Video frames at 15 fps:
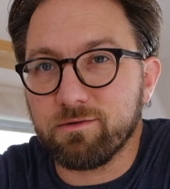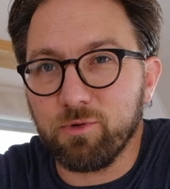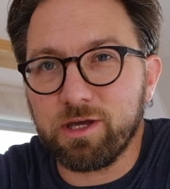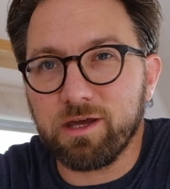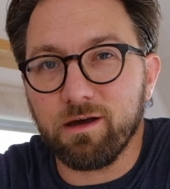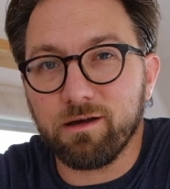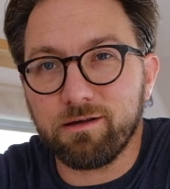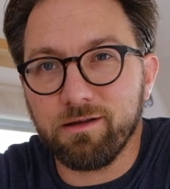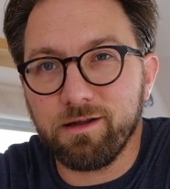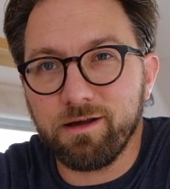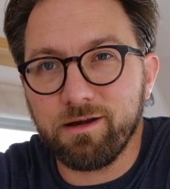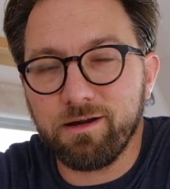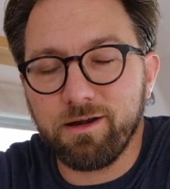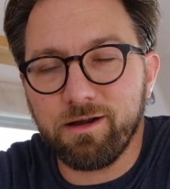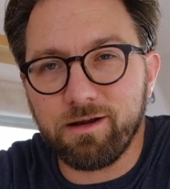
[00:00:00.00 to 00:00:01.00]
we
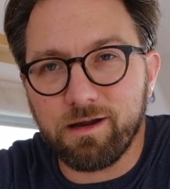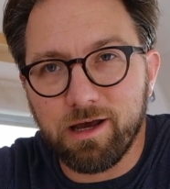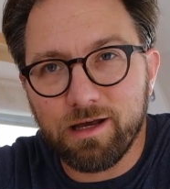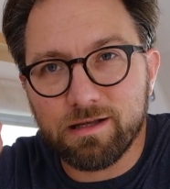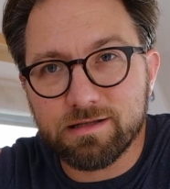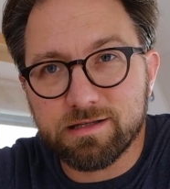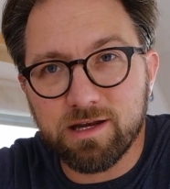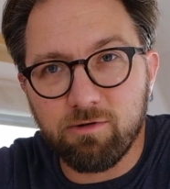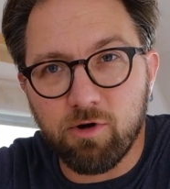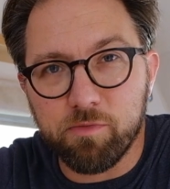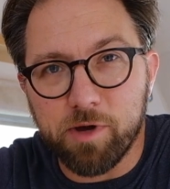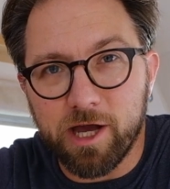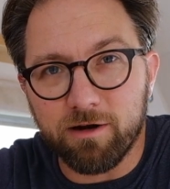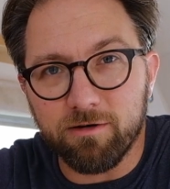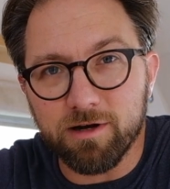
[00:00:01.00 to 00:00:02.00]
calculated it at 0
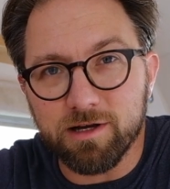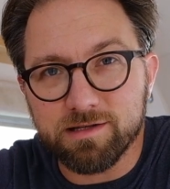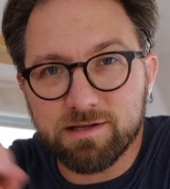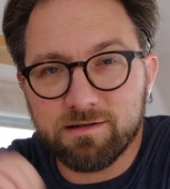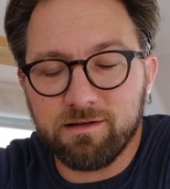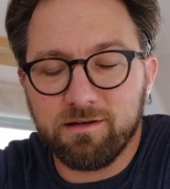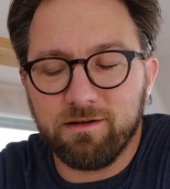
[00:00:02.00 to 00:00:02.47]
batteries.